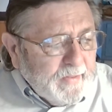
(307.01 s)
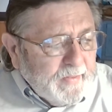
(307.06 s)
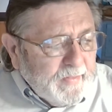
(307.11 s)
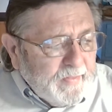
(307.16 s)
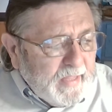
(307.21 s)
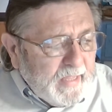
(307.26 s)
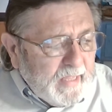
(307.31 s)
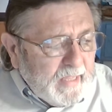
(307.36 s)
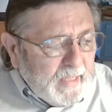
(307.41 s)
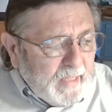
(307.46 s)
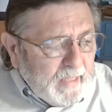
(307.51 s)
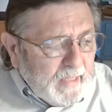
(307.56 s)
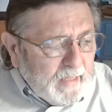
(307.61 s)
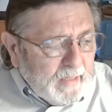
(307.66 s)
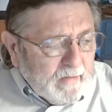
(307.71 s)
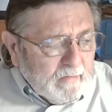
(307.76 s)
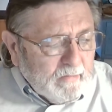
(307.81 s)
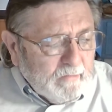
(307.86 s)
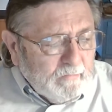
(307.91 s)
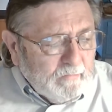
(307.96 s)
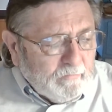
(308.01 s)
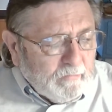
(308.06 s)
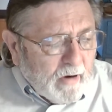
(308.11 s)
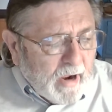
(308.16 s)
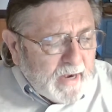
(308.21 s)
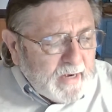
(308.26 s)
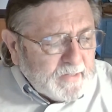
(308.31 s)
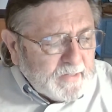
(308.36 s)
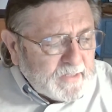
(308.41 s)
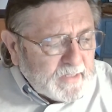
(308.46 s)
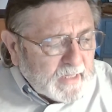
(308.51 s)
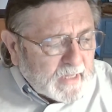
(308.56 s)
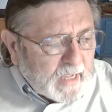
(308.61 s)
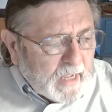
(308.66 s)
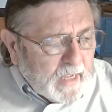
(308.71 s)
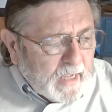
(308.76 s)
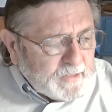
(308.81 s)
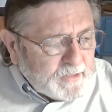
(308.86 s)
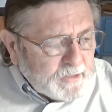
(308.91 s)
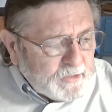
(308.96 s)
the writers of the
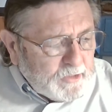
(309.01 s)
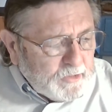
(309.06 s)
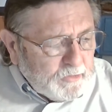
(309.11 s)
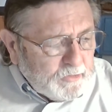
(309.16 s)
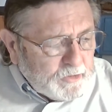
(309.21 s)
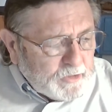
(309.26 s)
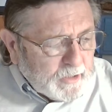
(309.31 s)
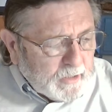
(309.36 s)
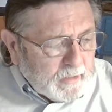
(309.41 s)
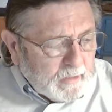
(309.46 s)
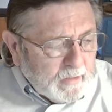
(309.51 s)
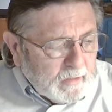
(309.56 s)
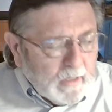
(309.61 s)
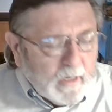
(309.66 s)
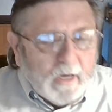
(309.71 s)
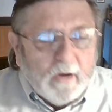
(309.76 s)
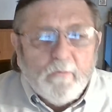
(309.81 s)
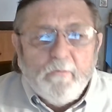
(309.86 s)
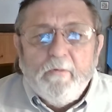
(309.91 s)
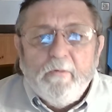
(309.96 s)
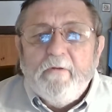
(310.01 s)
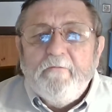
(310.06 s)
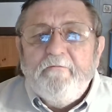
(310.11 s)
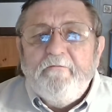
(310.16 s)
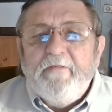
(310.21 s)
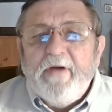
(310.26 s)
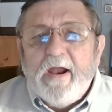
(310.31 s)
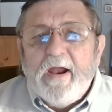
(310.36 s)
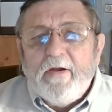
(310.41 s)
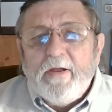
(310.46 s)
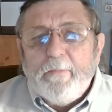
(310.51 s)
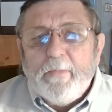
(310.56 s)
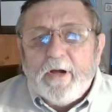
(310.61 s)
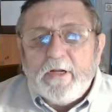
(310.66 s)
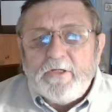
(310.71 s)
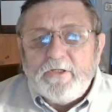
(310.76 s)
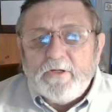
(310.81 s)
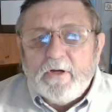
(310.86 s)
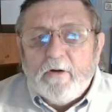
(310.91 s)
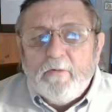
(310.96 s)
Constitution were very
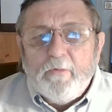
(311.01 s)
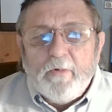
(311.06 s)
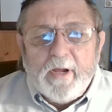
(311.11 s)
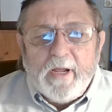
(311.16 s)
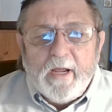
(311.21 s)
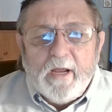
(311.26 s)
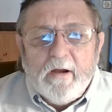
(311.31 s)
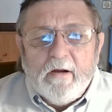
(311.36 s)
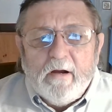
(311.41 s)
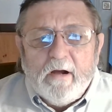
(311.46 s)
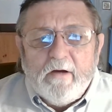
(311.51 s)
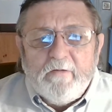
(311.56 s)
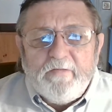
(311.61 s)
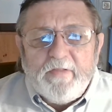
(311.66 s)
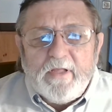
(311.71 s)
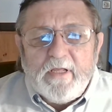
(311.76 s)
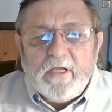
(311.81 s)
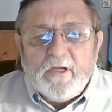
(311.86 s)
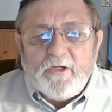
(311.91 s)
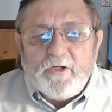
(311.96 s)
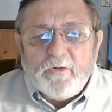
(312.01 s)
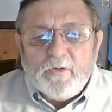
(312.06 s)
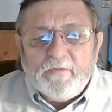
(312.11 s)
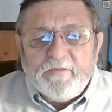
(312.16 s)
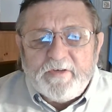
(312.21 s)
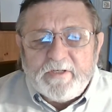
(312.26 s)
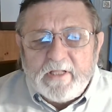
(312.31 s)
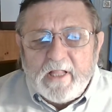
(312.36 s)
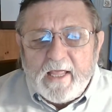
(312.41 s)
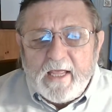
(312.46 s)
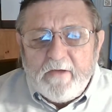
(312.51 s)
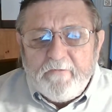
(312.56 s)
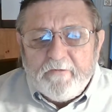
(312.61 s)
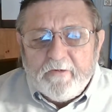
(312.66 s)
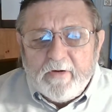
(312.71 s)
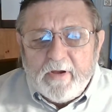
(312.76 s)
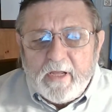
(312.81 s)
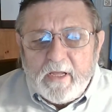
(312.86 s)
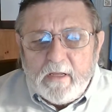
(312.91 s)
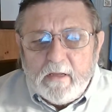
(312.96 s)
much aware of the issue of
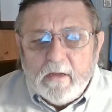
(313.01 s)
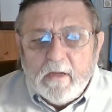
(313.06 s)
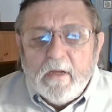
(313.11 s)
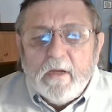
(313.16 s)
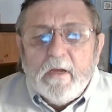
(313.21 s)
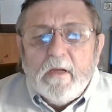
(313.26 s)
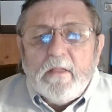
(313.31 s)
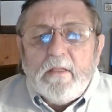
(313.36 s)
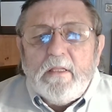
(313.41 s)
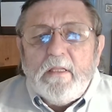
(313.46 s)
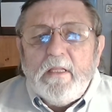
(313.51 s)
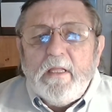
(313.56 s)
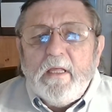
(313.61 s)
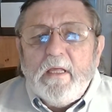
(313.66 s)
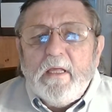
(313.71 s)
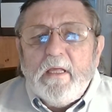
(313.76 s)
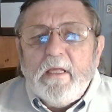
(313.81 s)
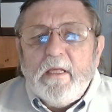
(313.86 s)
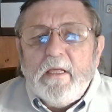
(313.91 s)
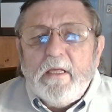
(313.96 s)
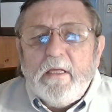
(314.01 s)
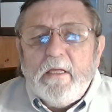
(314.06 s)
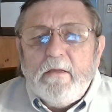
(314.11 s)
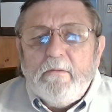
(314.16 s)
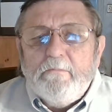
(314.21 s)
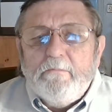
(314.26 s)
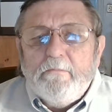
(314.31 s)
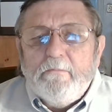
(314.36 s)
slavery. The